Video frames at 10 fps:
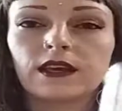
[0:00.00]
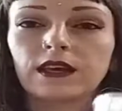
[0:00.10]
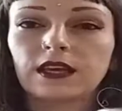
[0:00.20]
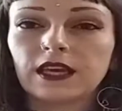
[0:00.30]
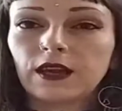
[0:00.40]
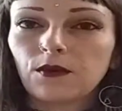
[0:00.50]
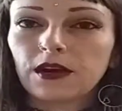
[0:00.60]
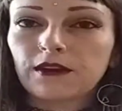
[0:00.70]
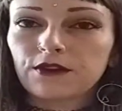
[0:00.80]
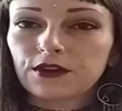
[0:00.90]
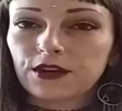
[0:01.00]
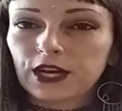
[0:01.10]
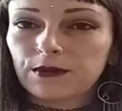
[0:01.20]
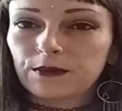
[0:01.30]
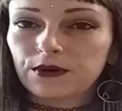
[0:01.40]
get whatever you're
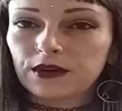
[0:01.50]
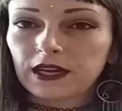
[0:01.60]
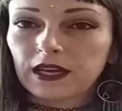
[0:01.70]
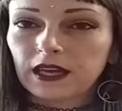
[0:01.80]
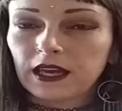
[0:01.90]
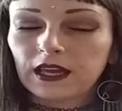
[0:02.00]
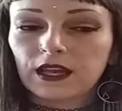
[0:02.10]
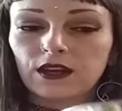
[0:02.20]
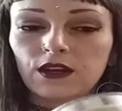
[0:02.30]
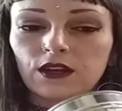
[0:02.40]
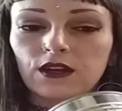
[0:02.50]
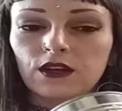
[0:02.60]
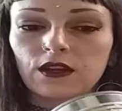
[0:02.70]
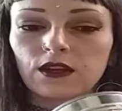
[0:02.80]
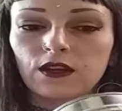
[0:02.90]
going to be putting in
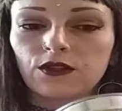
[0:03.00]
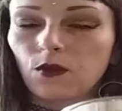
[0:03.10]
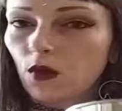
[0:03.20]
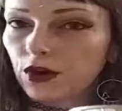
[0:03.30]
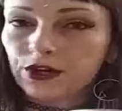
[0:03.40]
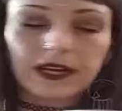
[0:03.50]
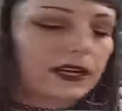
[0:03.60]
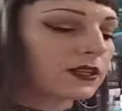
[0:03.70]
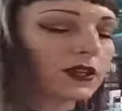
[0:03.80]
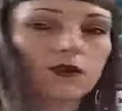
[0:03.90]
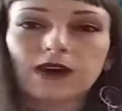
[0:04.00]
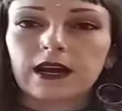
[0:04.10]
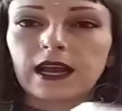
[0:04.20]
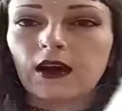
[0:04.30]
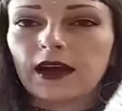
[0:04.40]
the water in. So
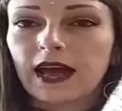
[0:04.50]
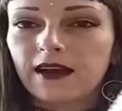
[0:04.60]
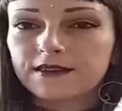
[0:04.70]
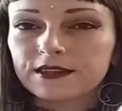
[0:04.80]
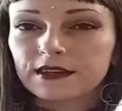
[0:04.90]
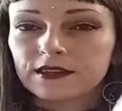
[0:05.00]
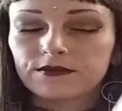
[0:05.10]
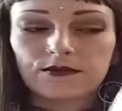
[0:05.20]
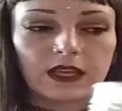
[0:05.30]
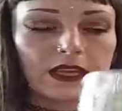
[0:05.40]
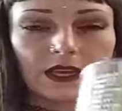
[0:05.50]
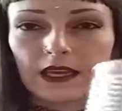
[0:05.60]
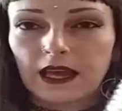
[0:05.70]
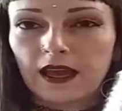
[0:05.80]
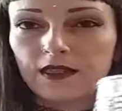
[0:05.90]
right now I have a
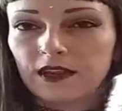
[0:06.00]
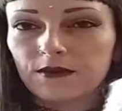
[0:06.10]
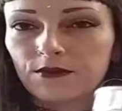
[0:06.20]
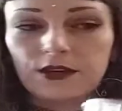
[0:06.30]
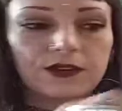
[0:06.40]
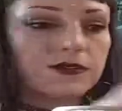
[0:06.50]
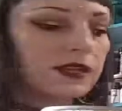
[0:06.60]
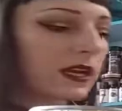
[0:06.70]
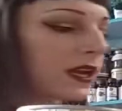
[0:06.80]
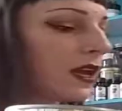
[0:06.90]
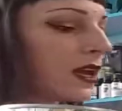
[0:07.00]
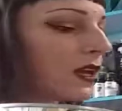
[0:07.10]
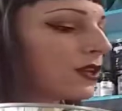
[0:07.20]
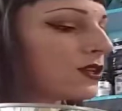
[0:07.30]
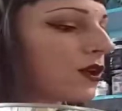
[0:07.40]
can that I'm reusing.
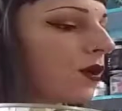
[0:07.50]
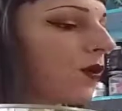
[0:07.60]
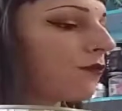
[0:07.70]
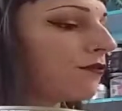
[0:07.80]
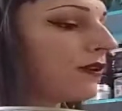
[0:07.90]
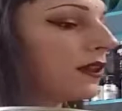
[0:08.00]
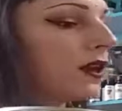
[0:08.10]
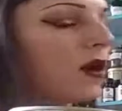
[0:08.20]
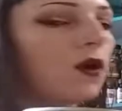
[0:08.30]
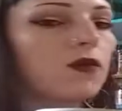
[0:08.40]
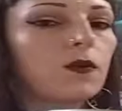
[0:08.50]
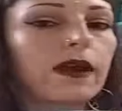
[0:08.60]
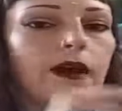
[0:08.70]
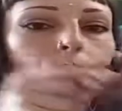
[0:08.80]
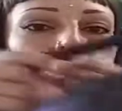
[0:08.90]
So fill it all the
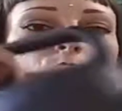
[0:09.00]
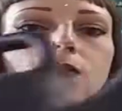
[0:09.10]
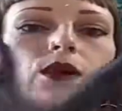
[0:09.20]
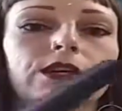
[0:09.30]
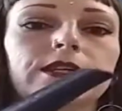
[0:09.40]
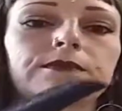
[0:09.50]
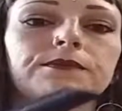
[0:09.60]
way up with water.